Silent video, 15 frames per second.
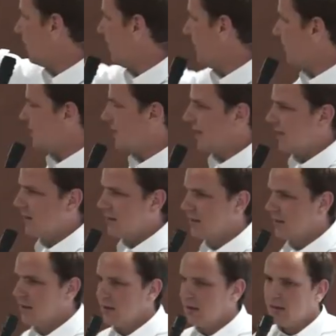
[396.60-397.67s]
left side,
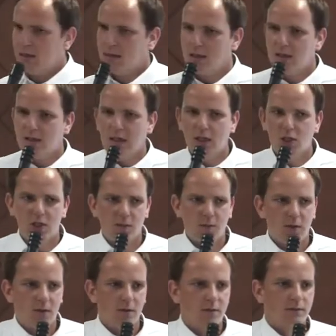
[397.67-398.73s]
this is
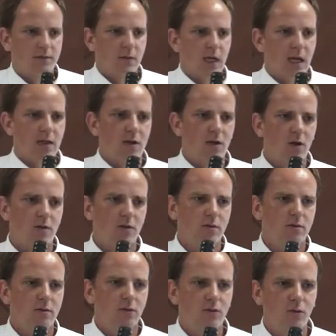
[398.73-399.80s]
Egypt. I don't know
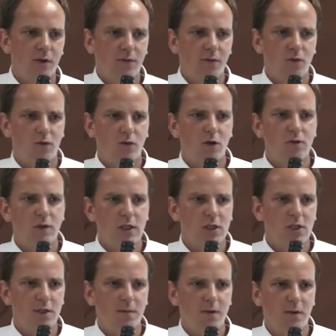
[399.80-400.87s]
who of you know
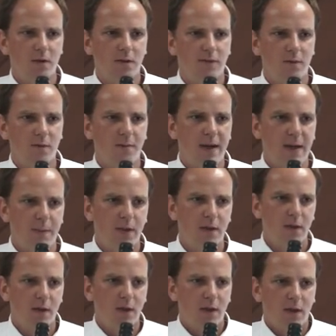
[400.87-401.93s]
Egypt from a map.
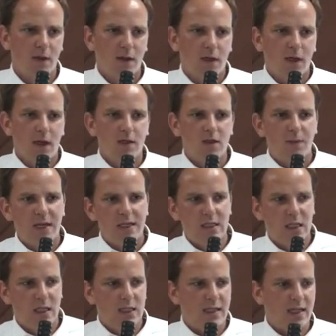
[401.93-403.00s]
It's
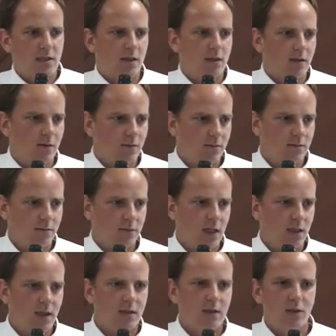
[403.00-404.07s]
basically desert.
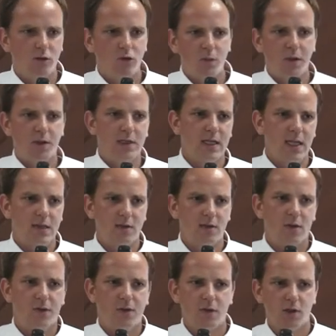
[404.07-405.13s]
Yeah, there's 2%
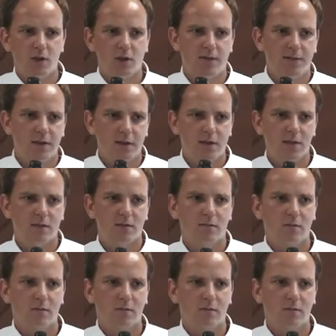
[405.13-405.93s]
of the surface